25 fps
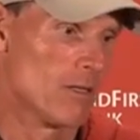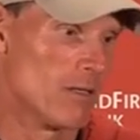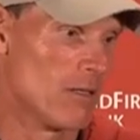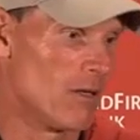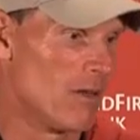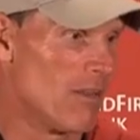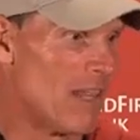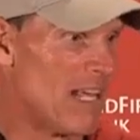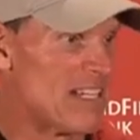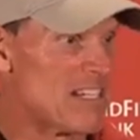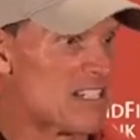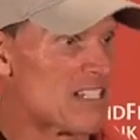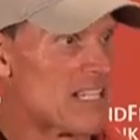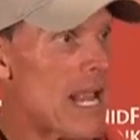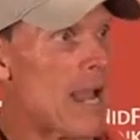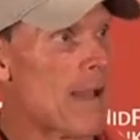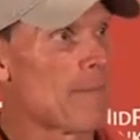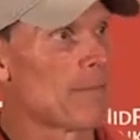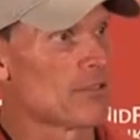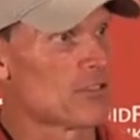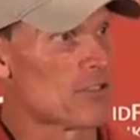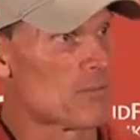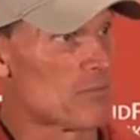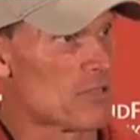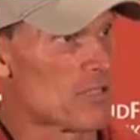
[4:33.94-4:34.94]
know, they
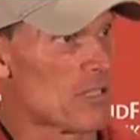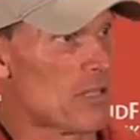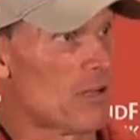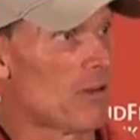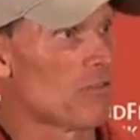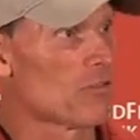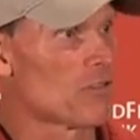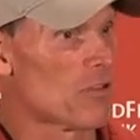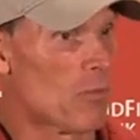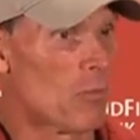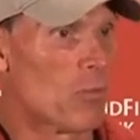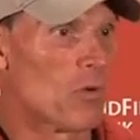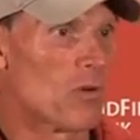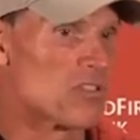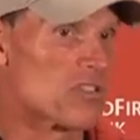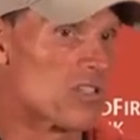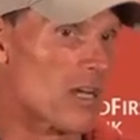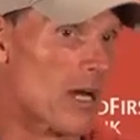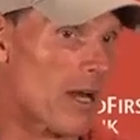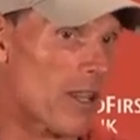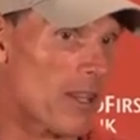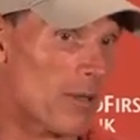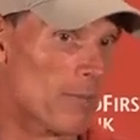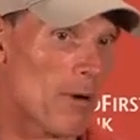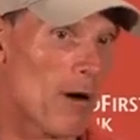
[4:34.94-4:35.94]
established themselves on one
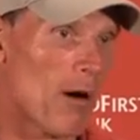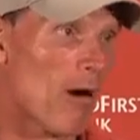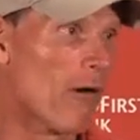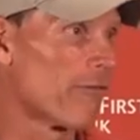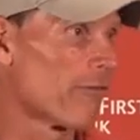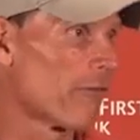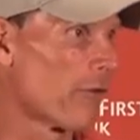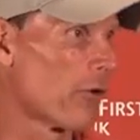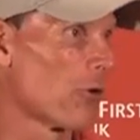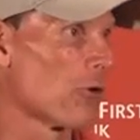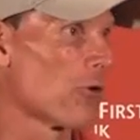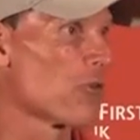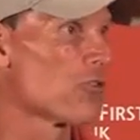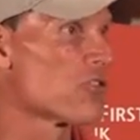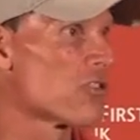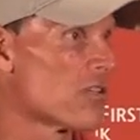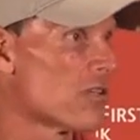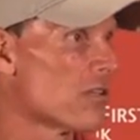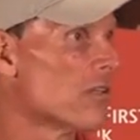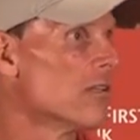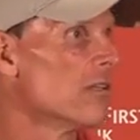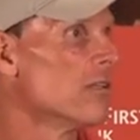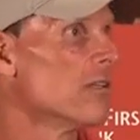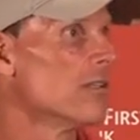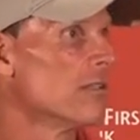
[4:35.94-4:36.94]
side of the ball first,
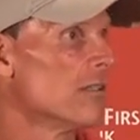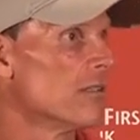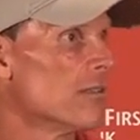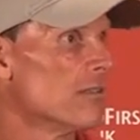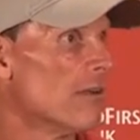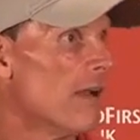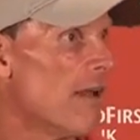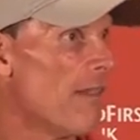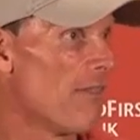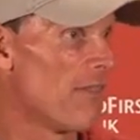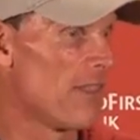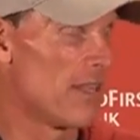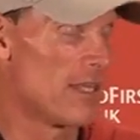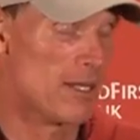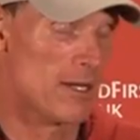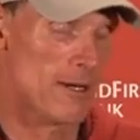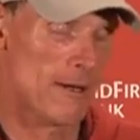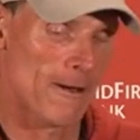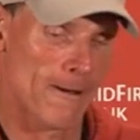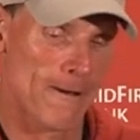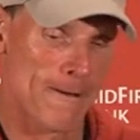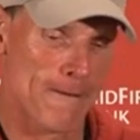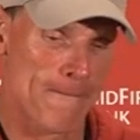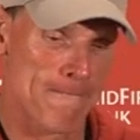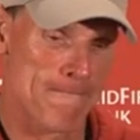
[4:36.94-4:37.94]
and
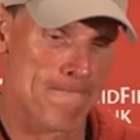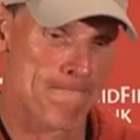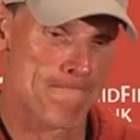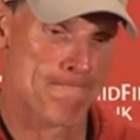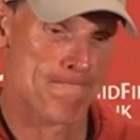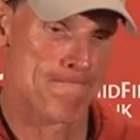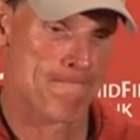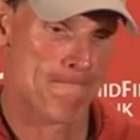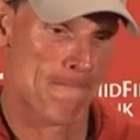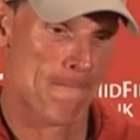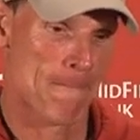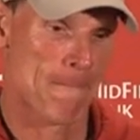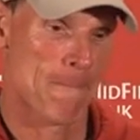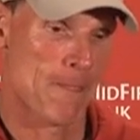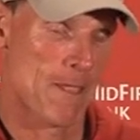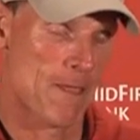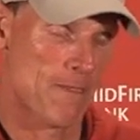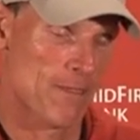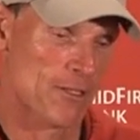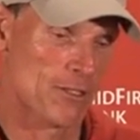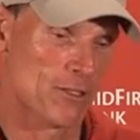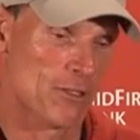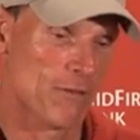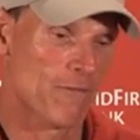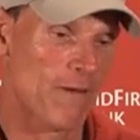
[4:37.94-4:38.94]
then
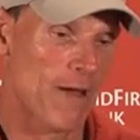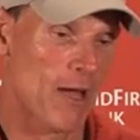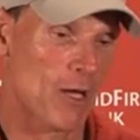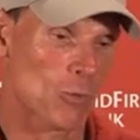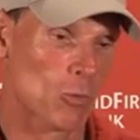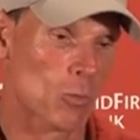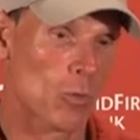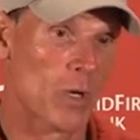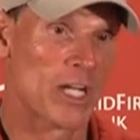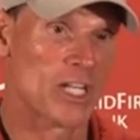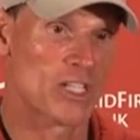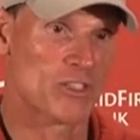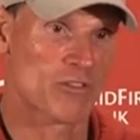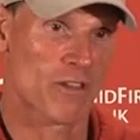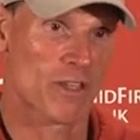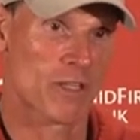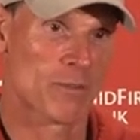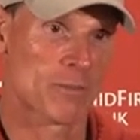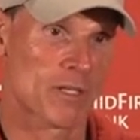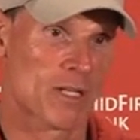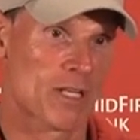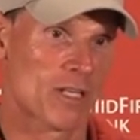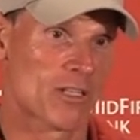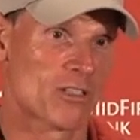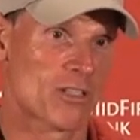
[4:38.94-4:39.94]
you found ways for them
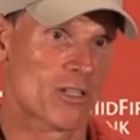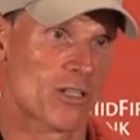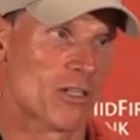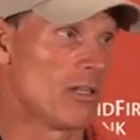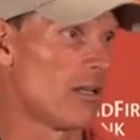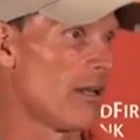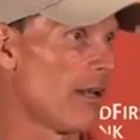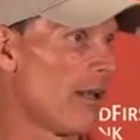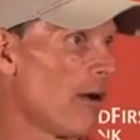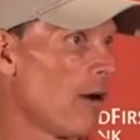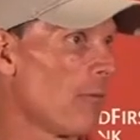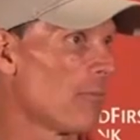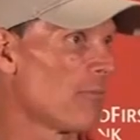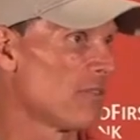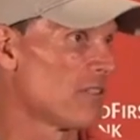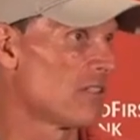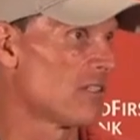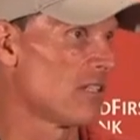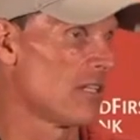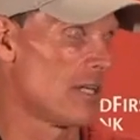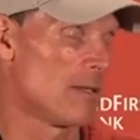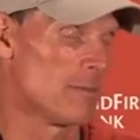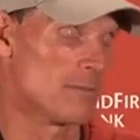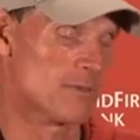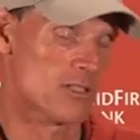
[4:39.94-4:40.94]
to continue to help the
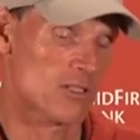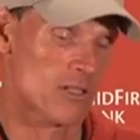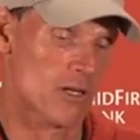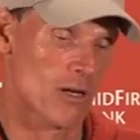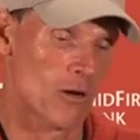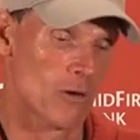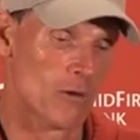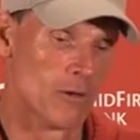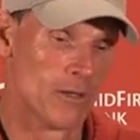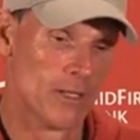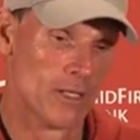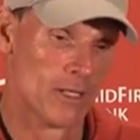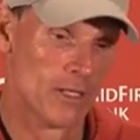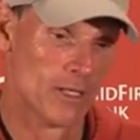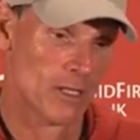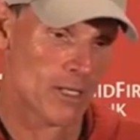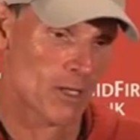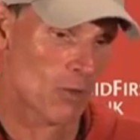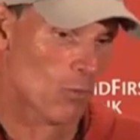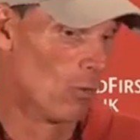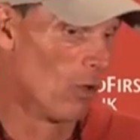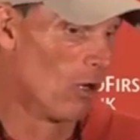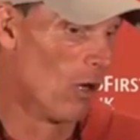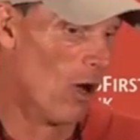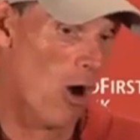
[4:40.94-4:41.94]
team. So
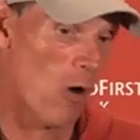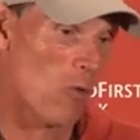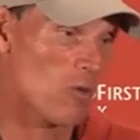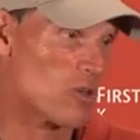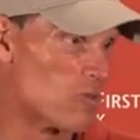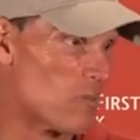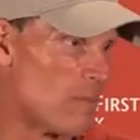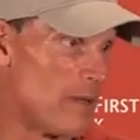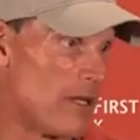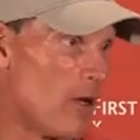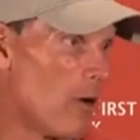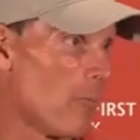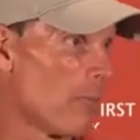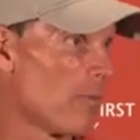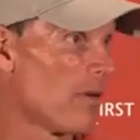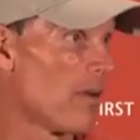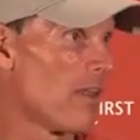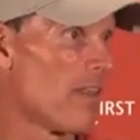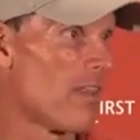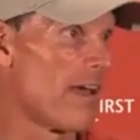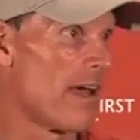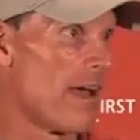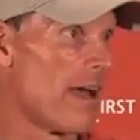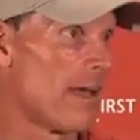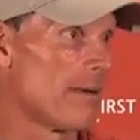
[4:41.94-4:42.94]
we'll always be open to
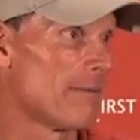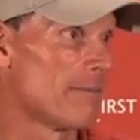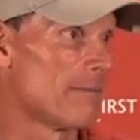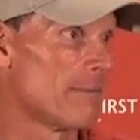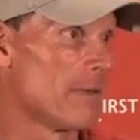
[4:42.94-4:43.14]
that.